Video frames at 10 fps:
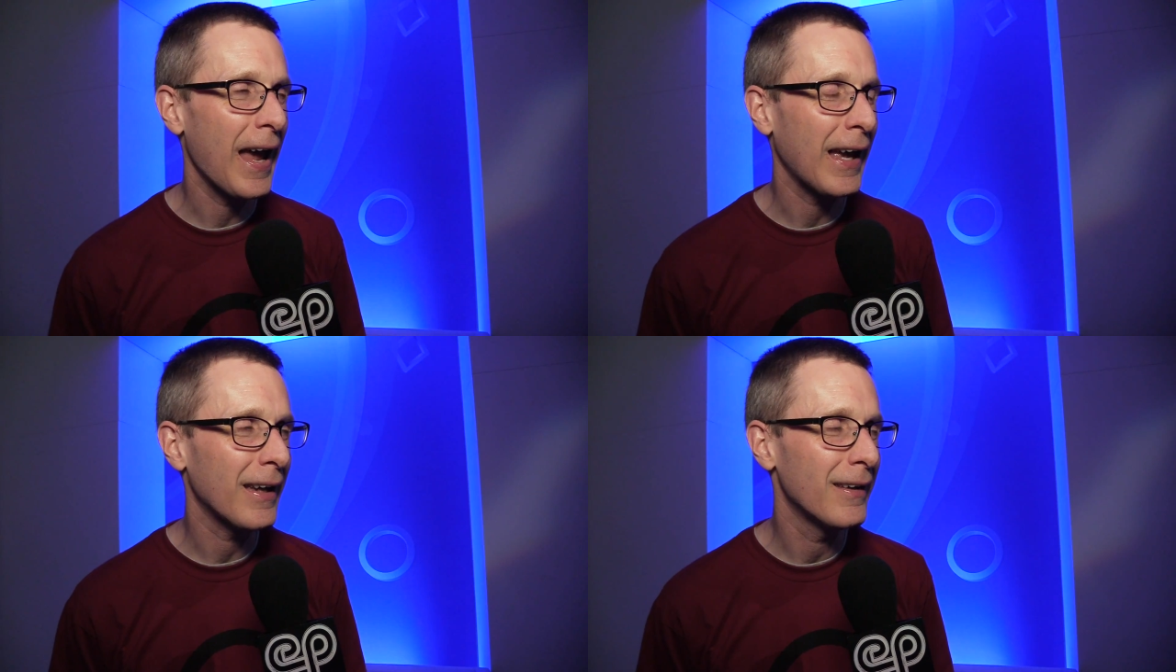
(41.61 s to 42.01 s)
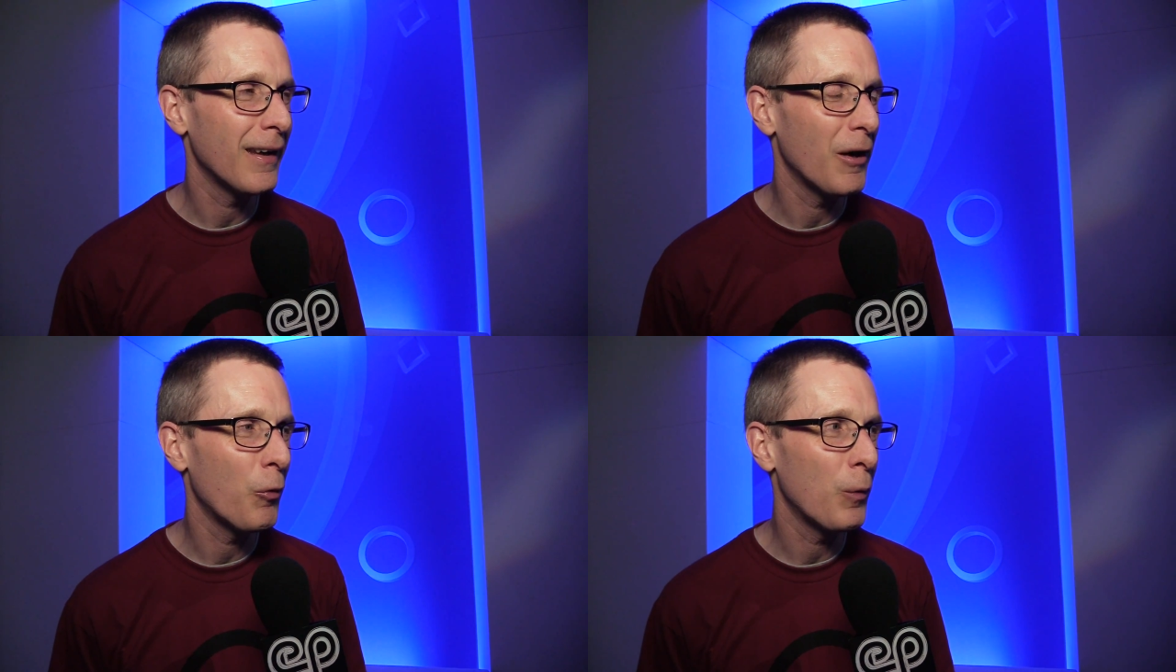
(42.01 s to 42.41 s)
And
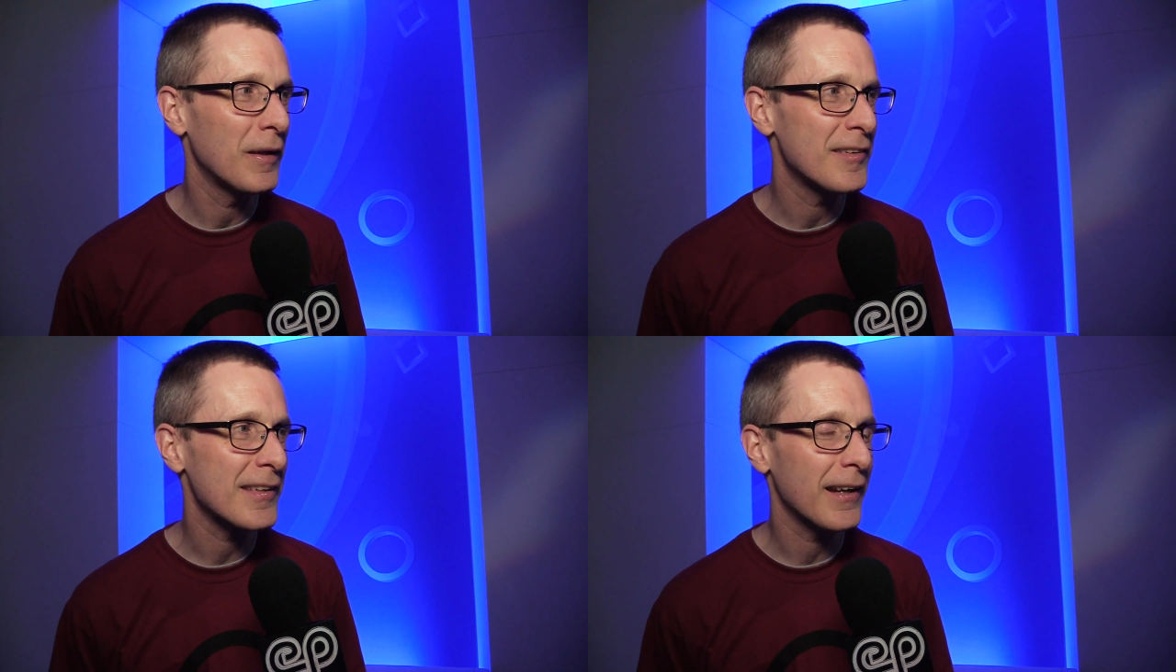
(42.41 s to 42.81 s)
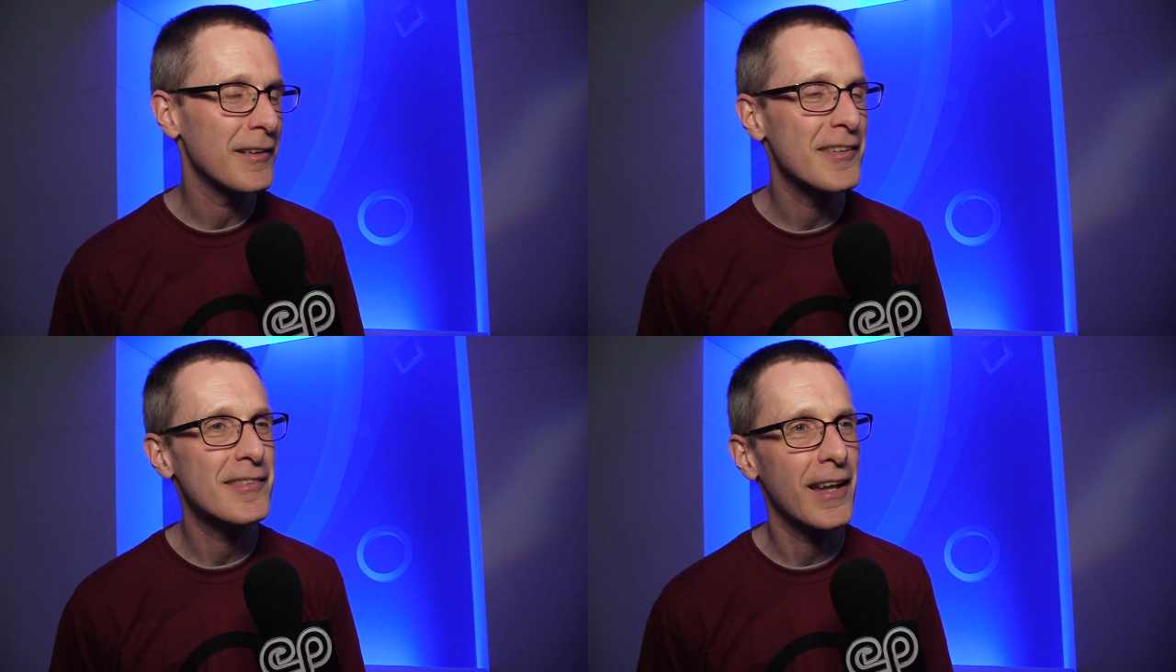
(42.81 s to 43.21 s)
we
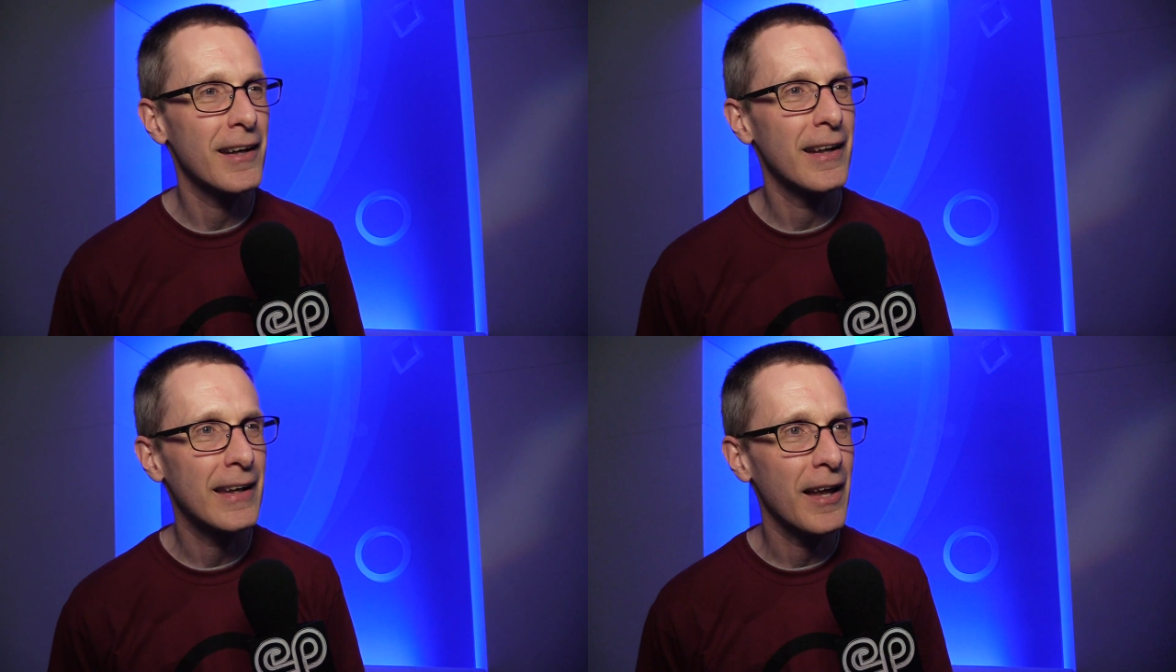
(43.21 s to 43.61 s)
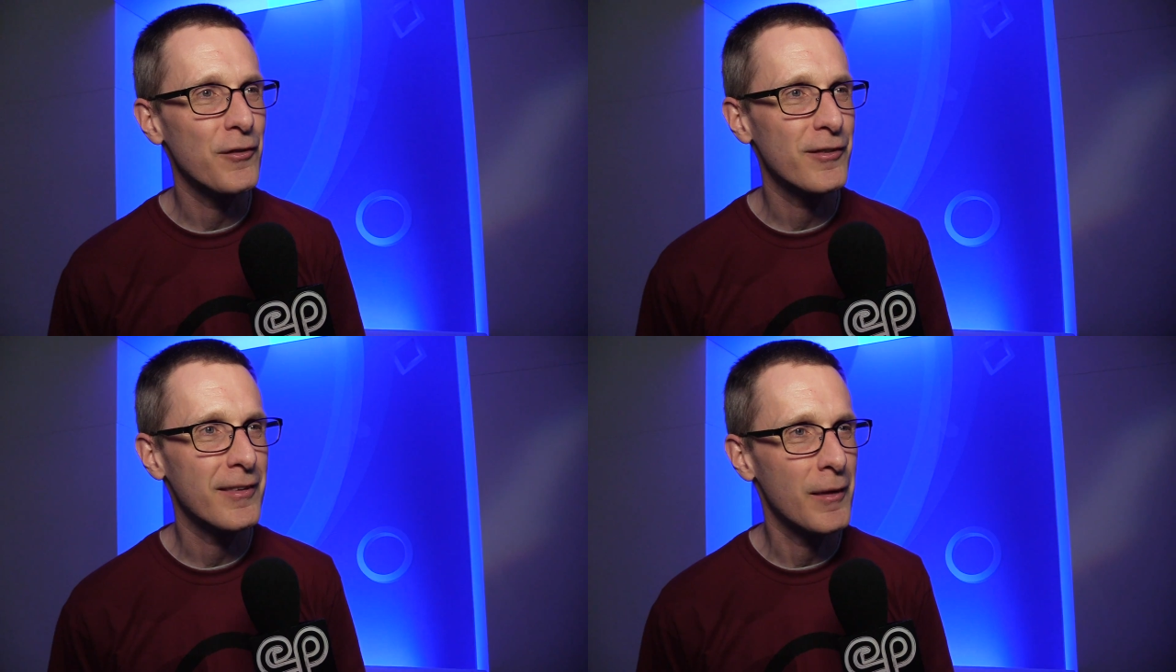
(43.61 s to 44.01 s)
decided to set it
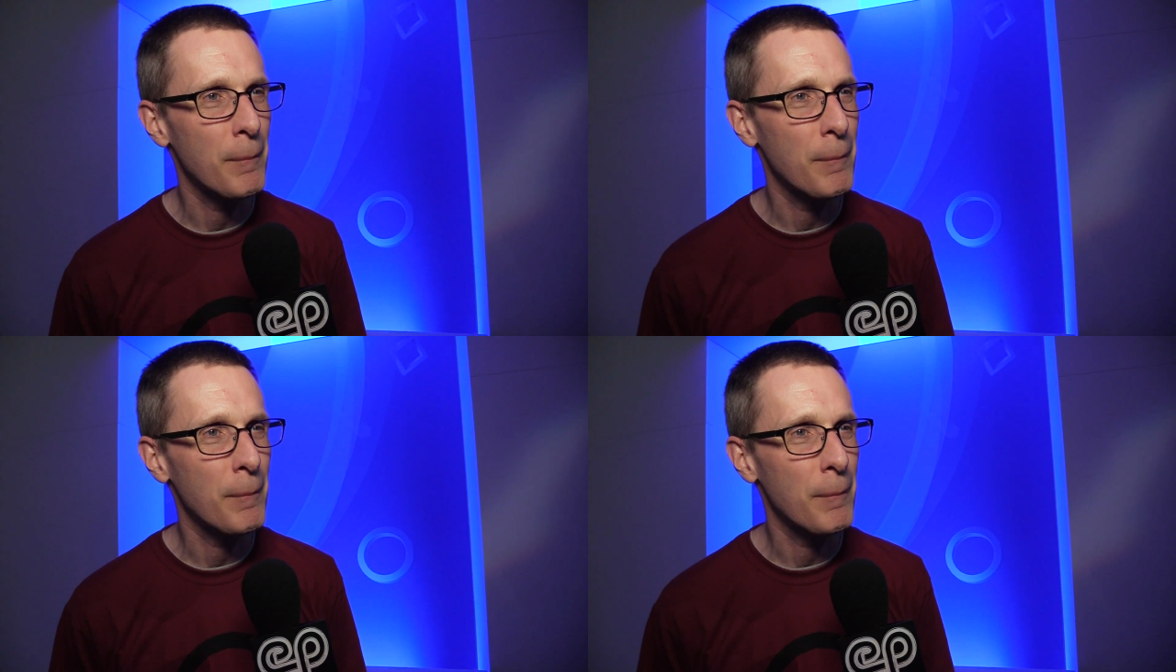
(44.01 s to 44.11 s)
against the